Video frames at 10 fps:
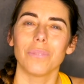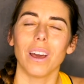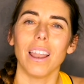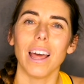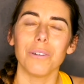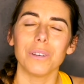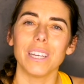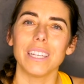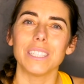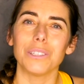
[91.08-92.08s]
allowing
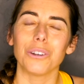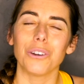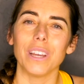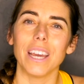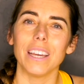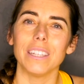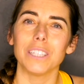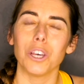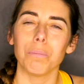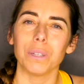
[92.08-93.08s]
us to create
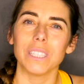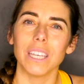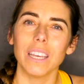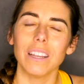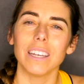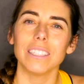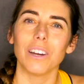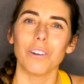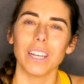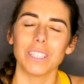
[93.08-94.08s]
a particular
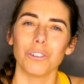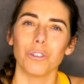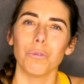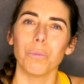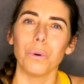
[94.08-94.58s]
direction of